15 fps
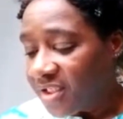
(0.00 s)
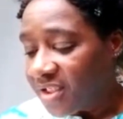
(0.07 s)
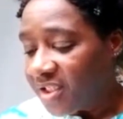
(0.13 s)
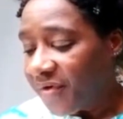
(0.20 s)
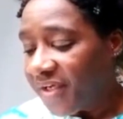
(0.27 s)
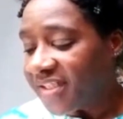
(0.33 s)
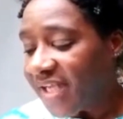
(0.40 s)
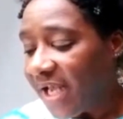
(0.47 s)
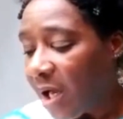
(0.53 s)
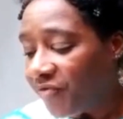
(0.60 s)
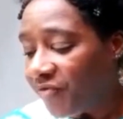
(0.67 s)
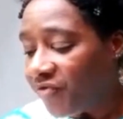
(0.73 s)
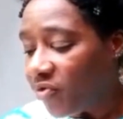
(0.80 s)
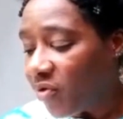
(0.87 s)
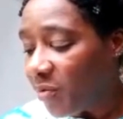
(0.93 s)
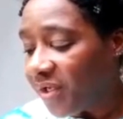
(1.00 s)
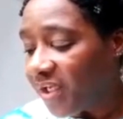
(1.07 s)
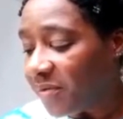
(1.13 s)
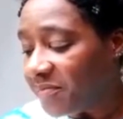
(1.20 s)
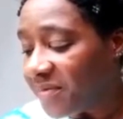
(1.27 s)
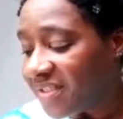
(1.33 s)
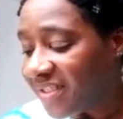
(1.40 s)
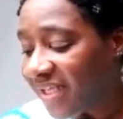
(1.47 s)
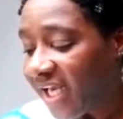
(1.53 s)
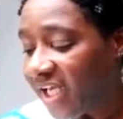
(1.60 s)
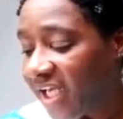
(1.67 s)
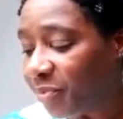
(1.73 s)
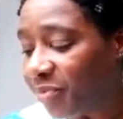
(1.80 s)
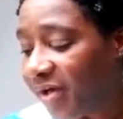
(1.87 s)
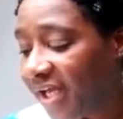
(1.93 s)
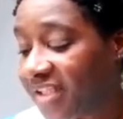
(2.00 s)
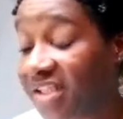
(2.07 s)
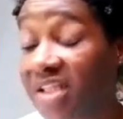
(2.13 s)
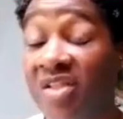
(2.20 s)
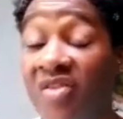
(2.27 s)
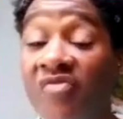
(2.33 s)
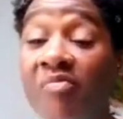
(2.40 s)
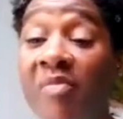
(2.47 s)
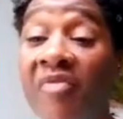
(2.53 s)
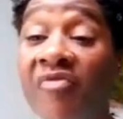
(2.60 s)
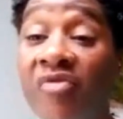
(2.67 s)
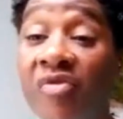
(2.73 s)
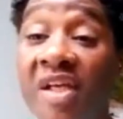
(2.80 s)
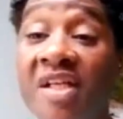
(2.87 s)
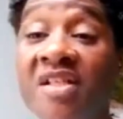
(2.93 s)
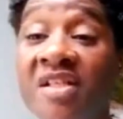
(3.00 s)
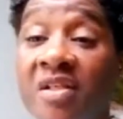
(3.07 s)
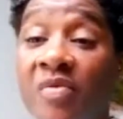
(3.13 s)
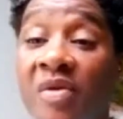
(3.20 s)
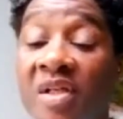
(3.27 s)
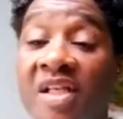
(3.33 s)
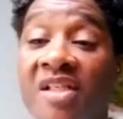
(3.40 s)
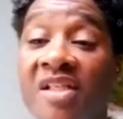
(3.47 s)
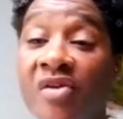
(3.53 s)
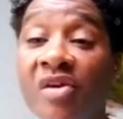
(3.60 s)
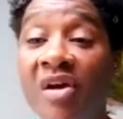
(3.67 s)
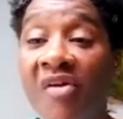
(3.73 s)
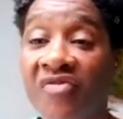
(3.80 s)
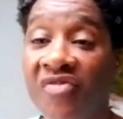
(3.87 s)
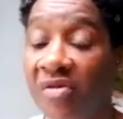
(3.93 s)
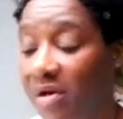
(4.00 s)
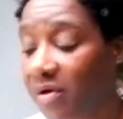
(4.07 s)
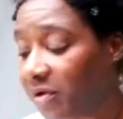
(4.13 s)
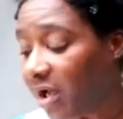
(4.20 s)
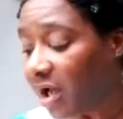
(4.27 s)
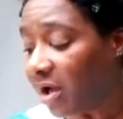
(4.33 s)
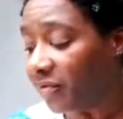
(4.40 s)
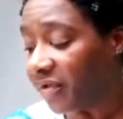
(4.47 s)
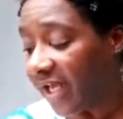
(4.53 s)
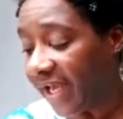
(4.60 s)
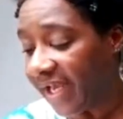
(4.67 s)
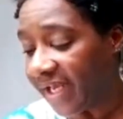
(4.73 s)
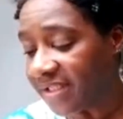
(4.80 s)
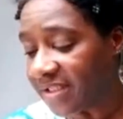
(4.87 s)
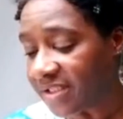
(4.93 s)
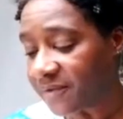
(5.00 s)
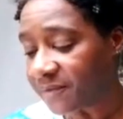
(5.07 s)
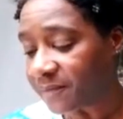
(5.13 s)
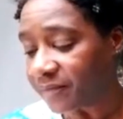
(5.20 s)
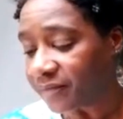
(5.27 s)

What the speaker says: So it is helpful when we can maintain a practice of mindfulness, so we need to look after our own heads,